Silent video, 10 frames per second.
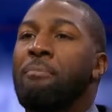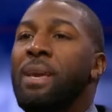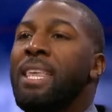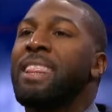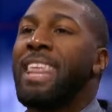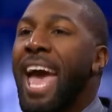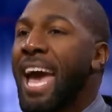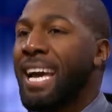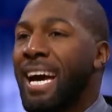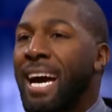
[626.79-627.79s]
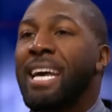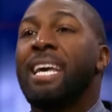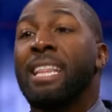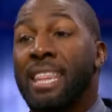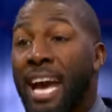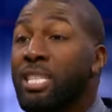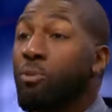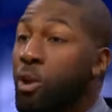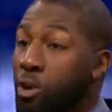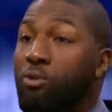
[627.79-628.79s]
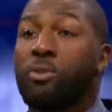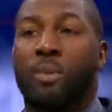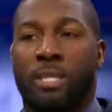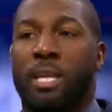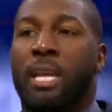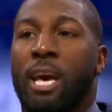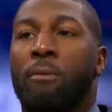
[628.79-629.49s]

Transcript: Be that guy. That's where Kuzma's going to help.